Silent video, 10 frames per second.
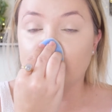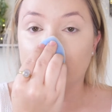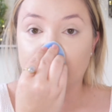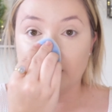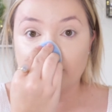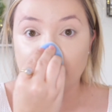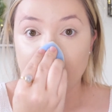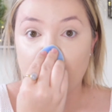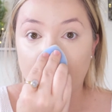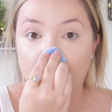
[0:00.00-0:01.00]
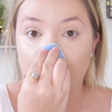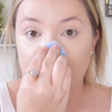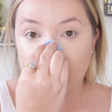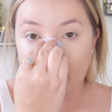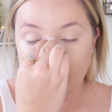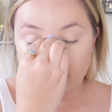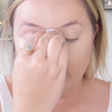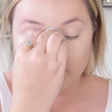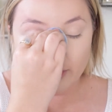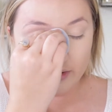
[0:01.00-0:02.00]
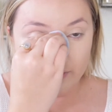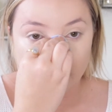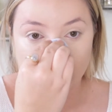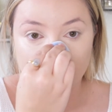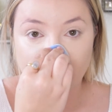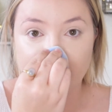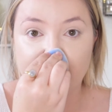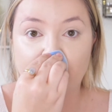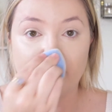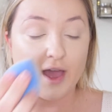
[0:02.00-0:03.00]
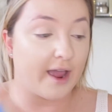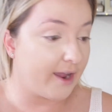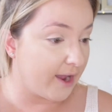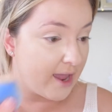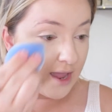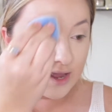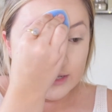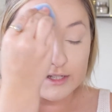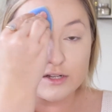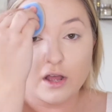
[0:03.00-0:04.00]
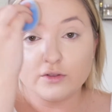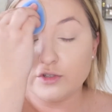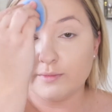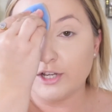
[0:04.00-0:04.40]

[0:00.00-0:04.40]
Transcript: working from home. I am very, very, very grateful that I did not lose my